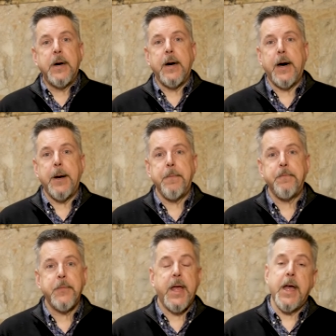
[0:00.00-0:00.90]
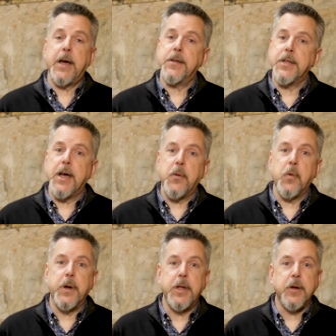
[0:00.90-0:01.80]

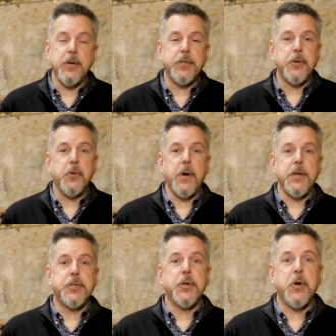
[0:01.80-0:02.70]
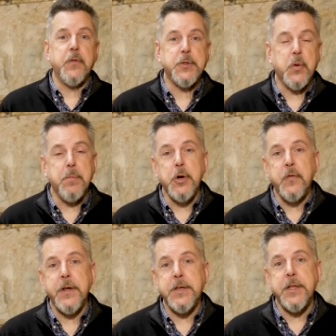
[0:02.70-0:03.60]
We're here to serve as we
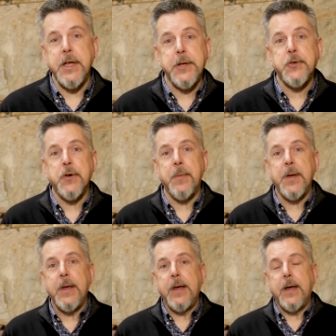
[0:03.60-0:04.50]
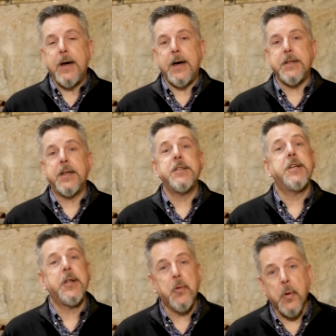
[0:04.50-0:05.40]
move into the interim to
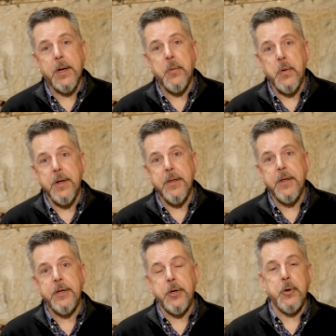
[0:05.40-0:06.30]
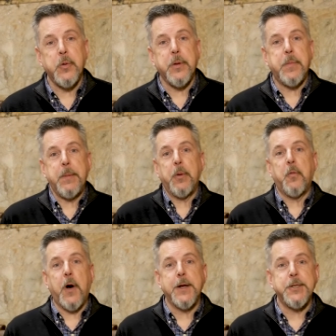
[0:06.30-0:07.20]
continue working with you, the people of
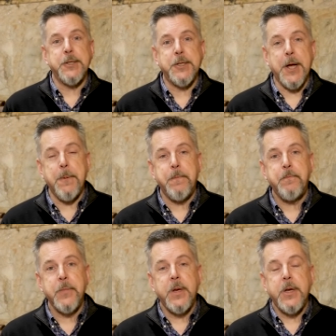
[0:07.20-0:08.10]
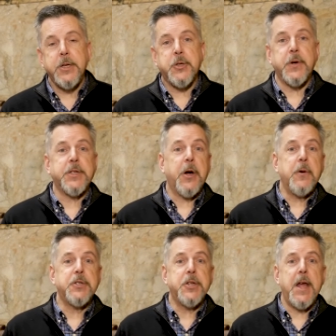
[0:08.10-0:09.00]
Washington State. So as I
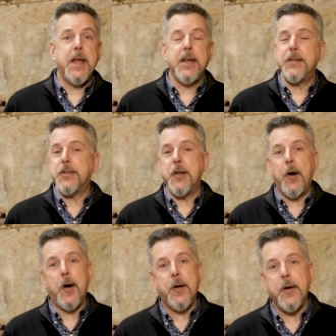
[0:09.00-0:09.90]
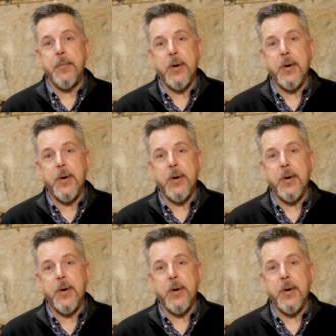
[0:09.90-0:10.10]
always say, it's an honor and